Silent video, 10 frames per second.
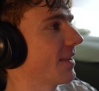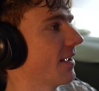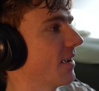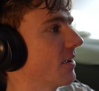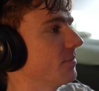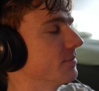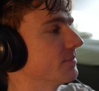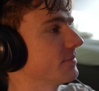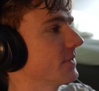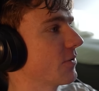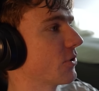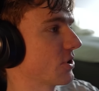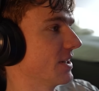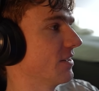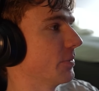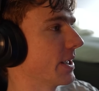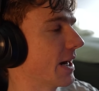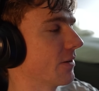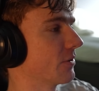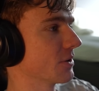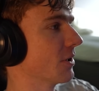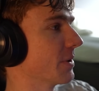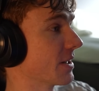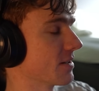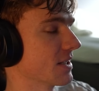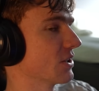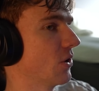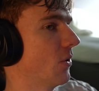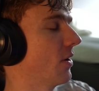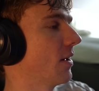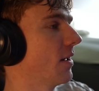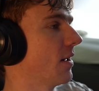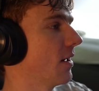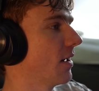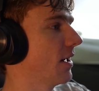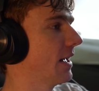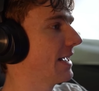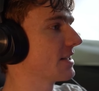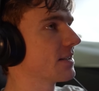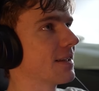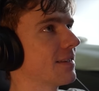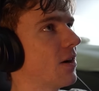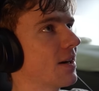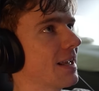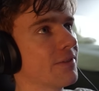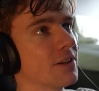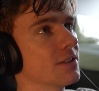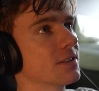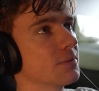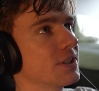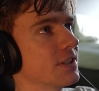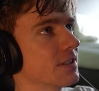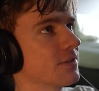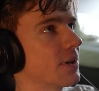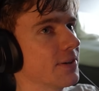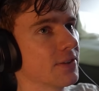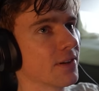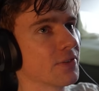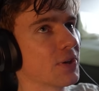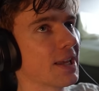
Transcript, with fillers: Um, of course, need to be careful as well because there's no, uh, as I said, hard evidence, which is very tough to